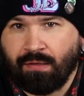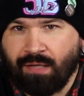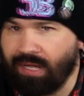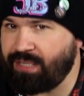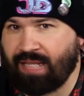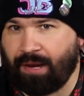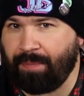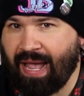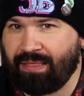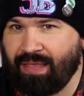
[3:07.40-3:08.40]
And is that a
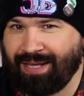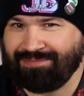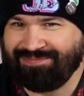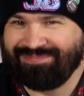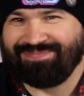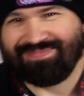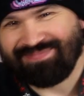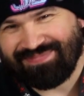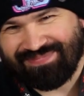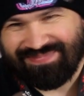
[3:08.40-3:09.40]
bad thing?
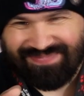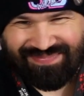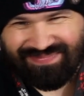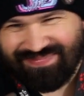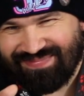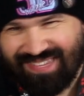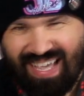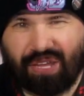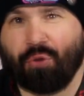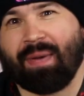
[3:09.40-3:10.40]

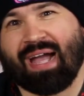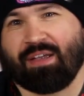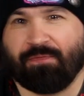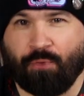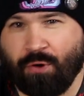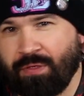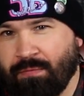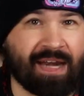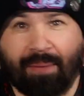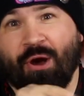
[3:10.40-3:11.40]
I go back and forth.
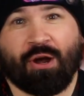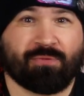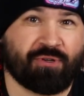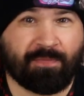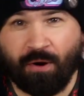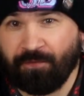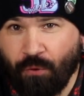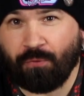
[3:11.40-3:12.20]
Nightmare on Elm Street Part 4